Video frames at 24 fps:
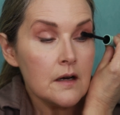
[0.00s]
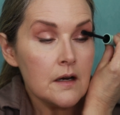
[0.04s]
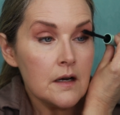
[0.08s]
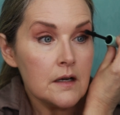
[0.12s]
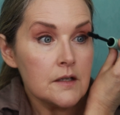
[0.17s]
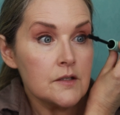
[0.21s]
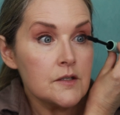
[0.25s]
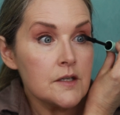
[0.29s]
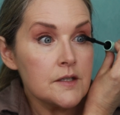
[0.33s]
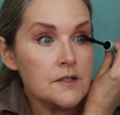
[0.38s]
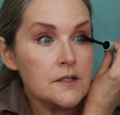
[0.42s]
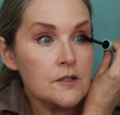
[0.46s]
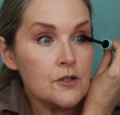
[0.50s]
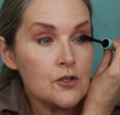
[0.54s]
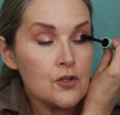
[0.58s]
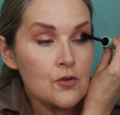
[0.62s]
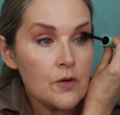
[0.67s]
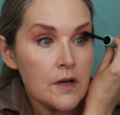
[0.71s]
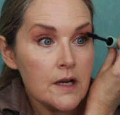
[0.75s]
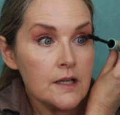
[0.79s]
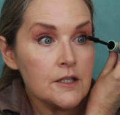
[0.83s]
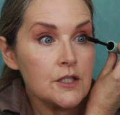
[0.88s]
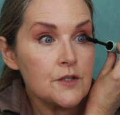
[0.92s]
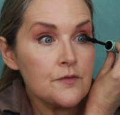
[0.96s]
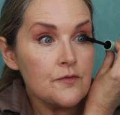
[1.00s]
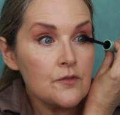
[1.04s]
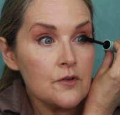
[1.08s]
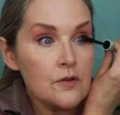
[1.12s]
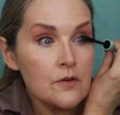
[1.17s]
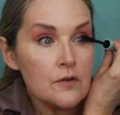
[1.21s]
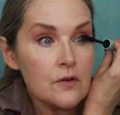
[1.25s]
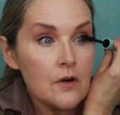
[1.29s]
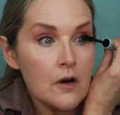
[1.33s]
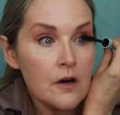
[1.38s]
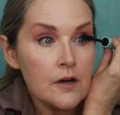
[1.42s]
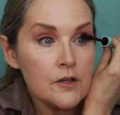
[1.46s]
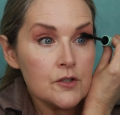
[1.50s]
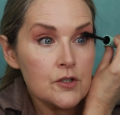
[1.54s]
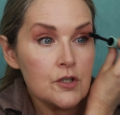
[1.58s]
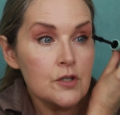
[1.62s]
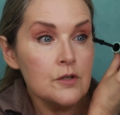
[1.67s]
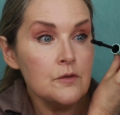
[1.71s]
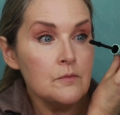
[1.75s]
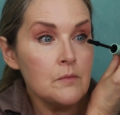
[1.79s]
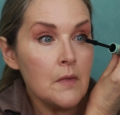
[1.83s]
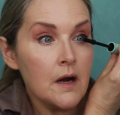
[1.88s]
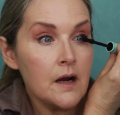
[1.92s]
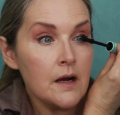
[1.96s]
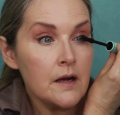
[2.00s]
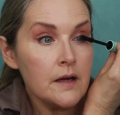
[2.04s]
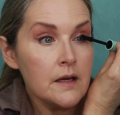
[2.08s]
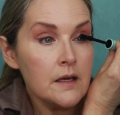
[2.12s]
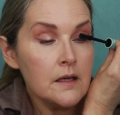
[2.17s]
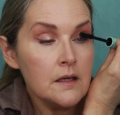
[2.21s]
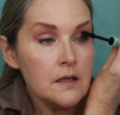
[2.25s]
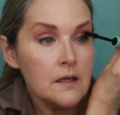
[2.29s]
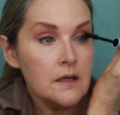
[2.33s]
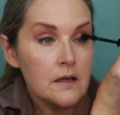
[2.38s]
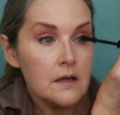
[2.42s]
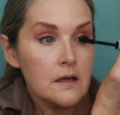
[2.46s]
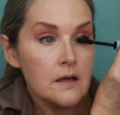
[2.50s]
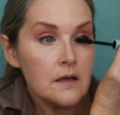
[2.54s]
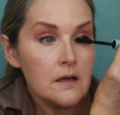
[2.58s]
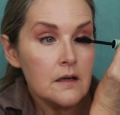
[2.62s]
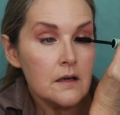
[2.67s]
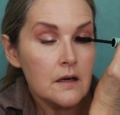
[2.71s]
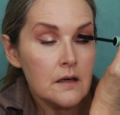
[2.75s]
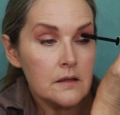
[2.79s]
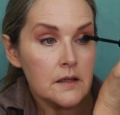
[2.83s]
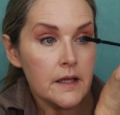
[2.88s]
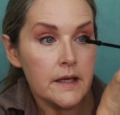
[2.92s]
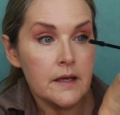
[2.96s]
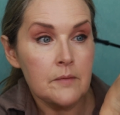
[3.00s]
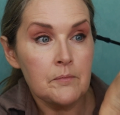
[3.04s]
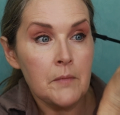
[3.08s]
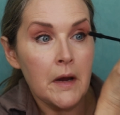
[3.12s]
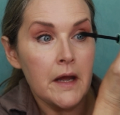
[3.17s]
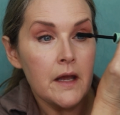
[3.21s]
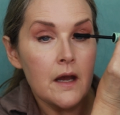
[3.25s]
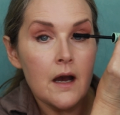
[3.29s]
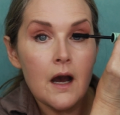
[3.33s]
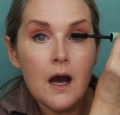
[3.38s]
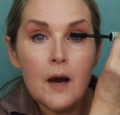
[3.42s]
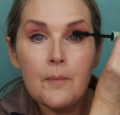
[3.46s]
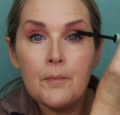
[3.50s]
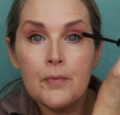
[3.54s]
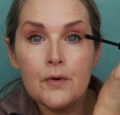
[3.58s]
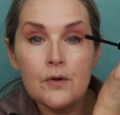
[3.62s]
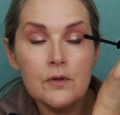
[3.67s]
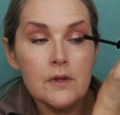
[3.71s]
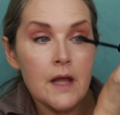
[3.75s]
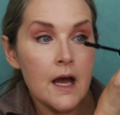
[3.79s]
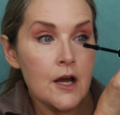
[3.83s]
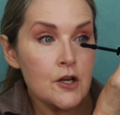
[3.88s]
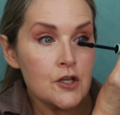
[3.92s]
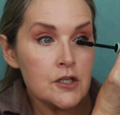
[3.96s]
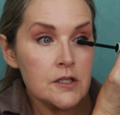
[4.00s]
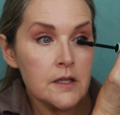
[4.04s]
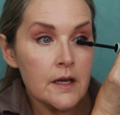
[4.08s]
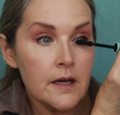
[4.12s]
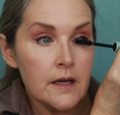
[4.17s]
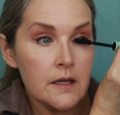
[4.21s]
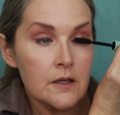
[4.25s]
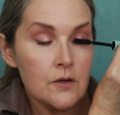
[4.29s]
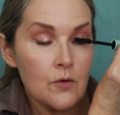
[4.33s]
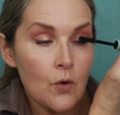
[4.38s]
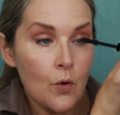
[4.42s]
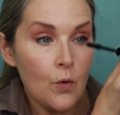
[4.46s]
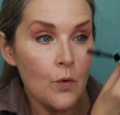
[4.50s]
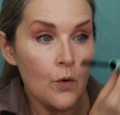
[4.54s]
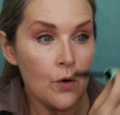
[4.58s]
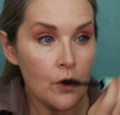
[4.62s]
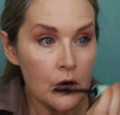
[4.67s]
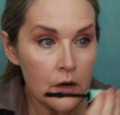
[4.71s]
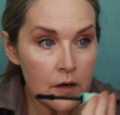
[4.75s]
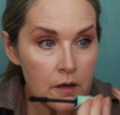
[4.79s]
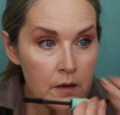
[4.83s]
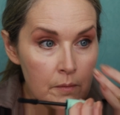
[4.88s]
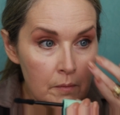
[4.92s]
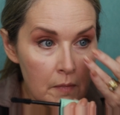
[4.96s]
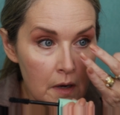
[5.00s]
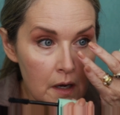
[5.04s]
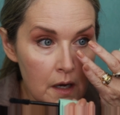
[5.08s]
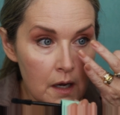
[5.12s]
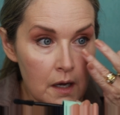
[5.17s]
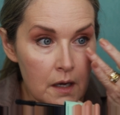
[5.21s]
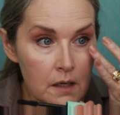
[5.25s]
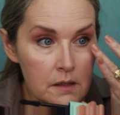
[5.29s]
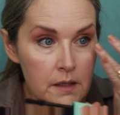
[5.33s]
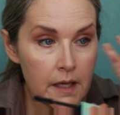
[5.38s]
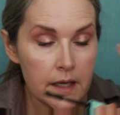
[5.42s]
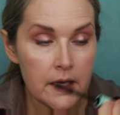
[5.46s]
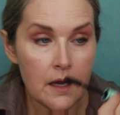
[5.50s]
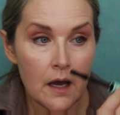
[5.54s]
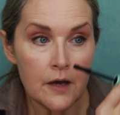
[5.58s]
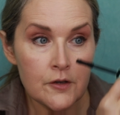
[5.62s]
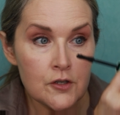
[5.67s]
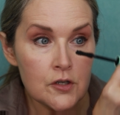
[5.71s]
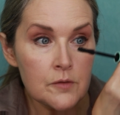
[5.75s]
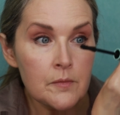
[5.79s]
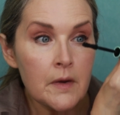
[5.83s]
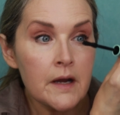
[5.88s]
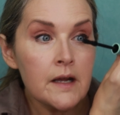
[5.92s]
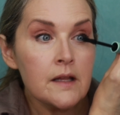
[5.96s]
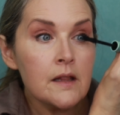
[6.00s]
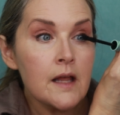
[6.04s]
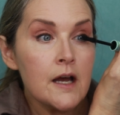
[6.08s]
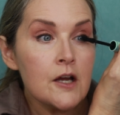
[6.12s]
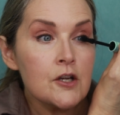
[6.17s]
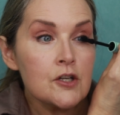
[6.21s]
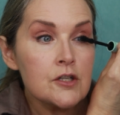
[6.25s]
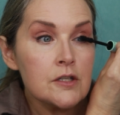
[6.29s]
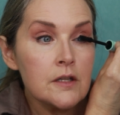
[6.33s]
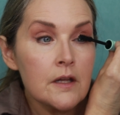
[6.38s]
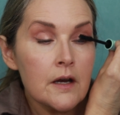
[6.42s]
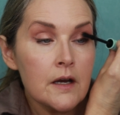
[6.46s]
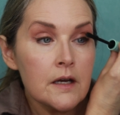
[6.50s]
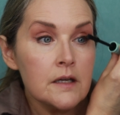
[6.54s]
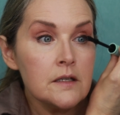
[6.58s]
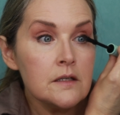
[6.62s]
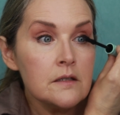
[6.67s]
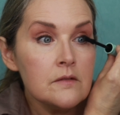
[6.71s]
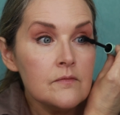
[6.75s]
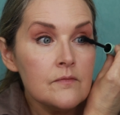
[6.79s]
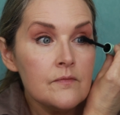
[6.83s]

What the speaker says: Doesn't transfer onto my like my upper lash line or like under my lash line.